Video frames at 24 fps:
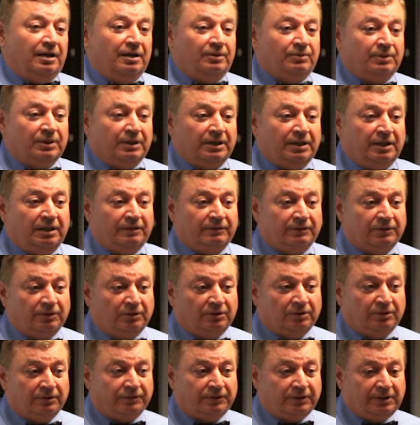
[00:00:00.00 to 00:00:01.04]
We have a
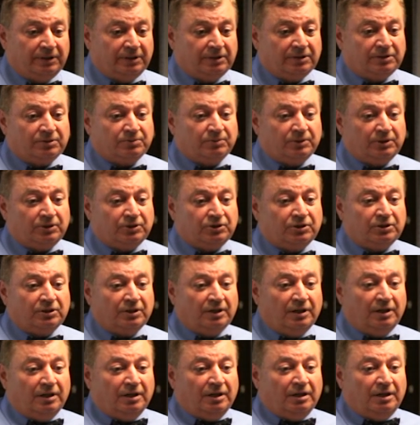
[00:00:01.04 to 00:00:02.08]
lot of things which
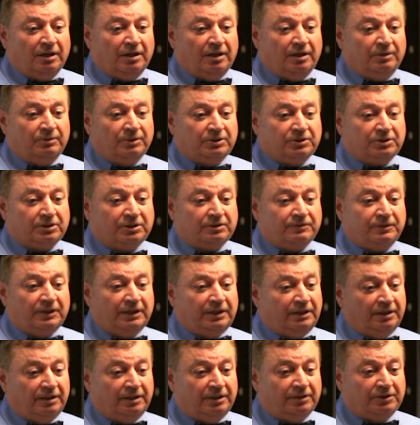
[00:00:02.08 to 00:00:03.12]
is
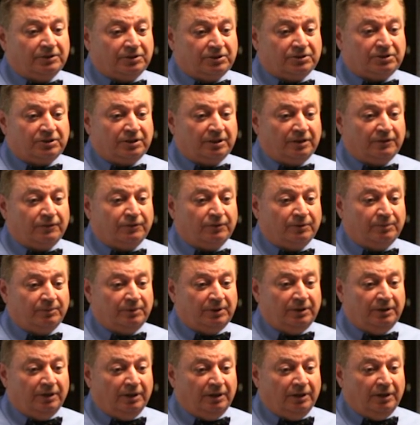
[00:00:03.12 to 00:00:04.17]
very interesting for
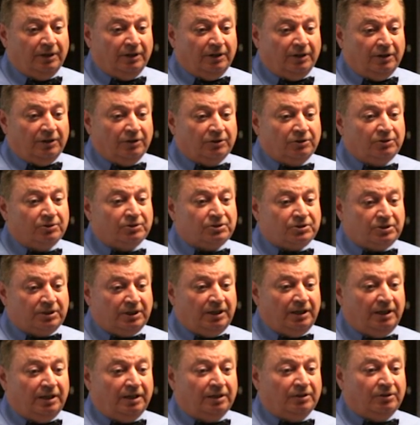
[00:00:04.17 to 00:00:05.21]
me to
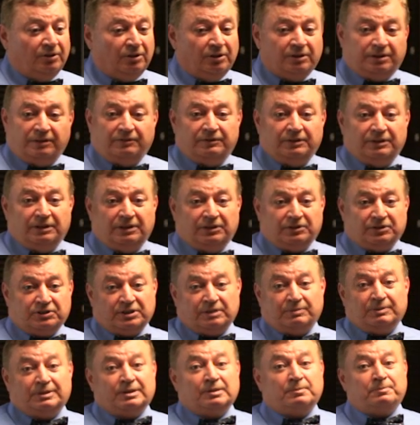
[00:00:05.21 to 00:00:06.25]
see. Not even
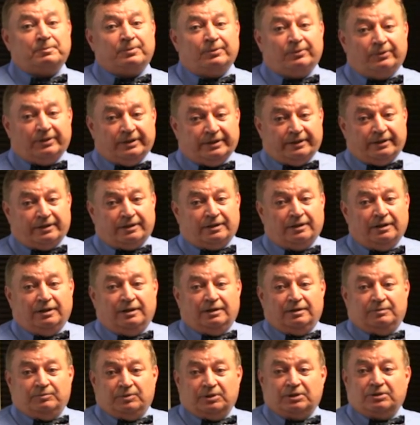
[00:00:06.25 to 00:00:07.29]
interesting, but appalling,
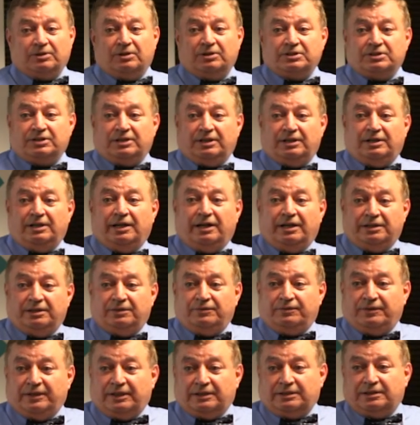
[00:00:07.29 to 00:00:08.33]
because really I
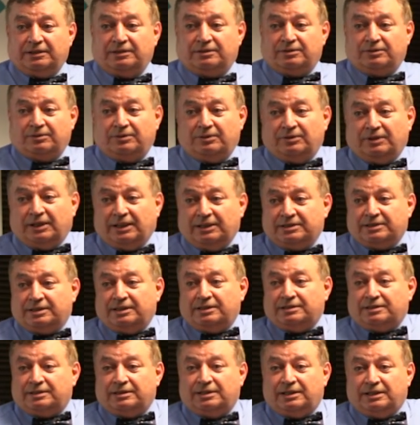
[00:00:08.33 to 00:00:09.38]
defected to the United
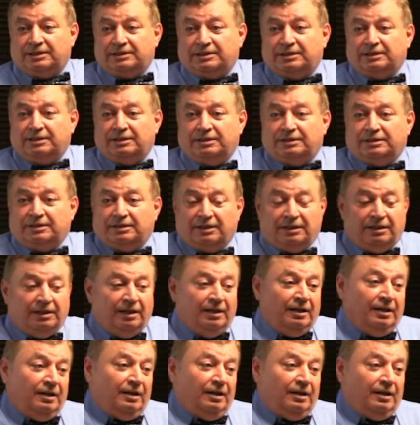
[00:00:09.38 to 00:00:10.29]
States in 1989,